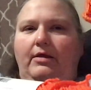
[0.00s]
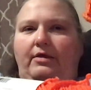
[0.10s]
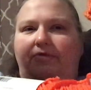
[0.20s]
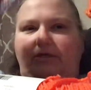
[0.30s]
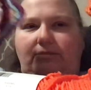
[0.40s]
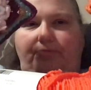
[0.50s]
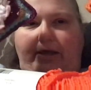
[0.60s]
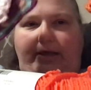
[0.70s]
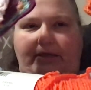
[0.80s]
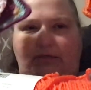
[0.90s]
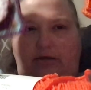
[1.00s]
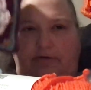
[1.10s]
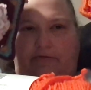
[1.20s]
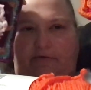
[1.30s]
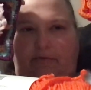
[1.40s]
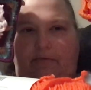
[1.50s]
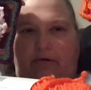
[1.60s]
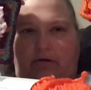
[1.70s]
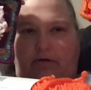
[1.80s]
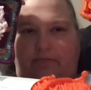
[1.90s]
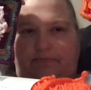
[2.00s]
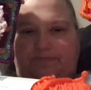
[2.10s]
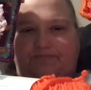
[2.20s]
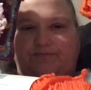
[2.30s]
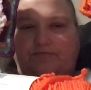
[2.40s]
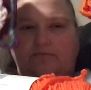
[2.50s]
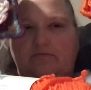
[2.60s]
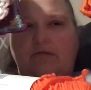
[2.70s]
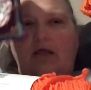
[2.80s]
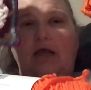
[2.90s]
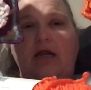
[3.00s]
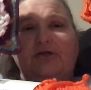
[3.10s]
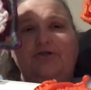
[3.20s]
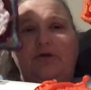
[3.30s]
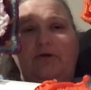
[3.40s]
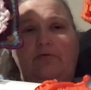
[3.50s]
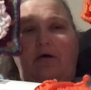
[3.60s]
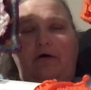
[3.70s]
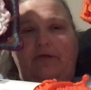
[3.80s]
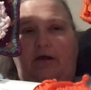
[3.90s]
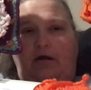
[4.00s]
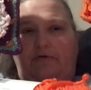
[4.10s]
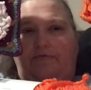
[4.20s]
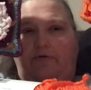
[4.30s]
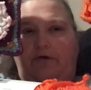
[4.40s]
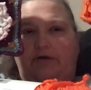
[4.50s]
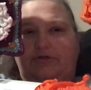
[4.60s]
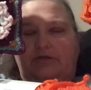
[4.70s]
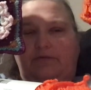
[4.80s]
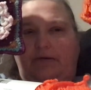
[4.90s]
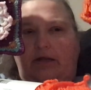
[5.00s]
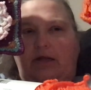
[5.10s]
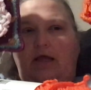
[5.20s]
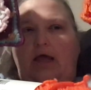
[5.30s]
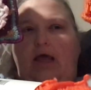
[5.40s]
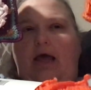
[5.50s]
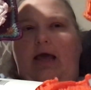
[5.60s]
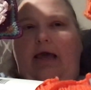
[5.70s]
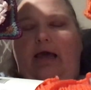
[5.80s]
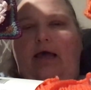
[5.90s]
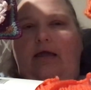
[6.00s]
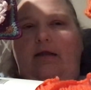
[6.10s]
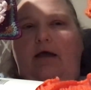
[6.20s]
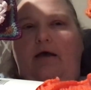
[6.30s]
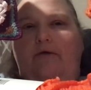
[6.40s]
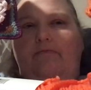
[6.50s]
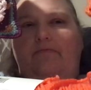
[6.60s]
this blanket's going to be for my mom. And I'll show you all the yarn for it in just a minute. And